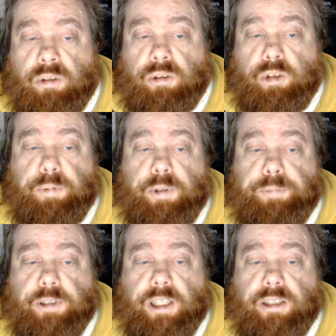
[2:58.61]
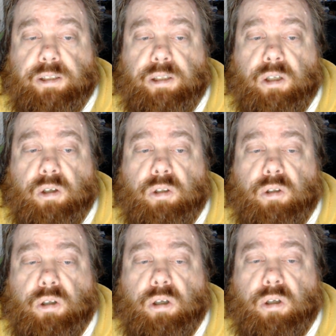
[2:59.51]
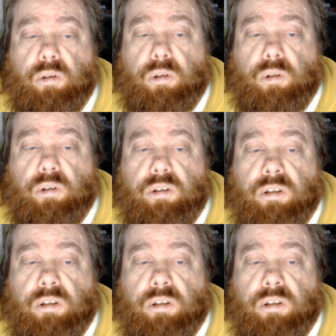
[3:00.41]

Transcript: to be protected all along